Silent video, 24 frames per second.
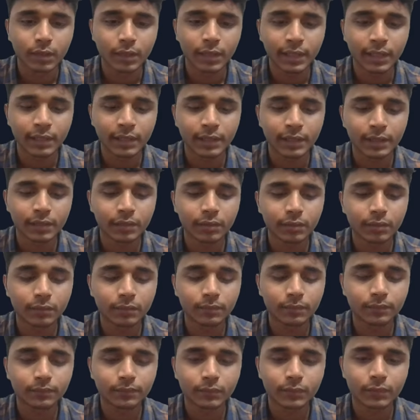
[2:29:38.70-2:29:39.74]
I did
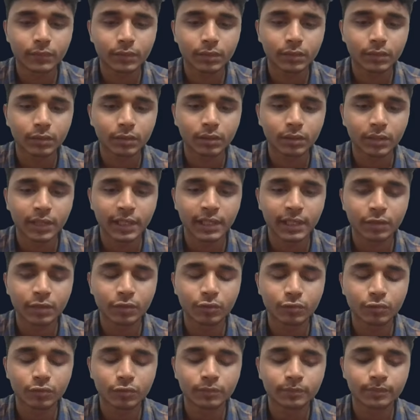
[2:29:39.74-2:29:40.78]
try
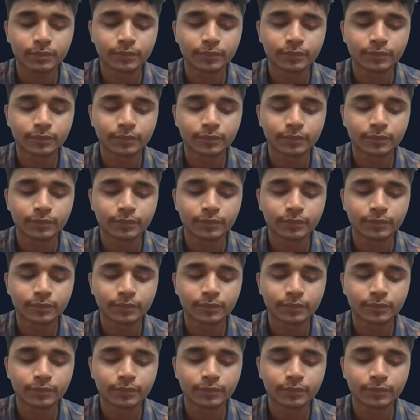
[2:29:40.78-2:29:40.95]
to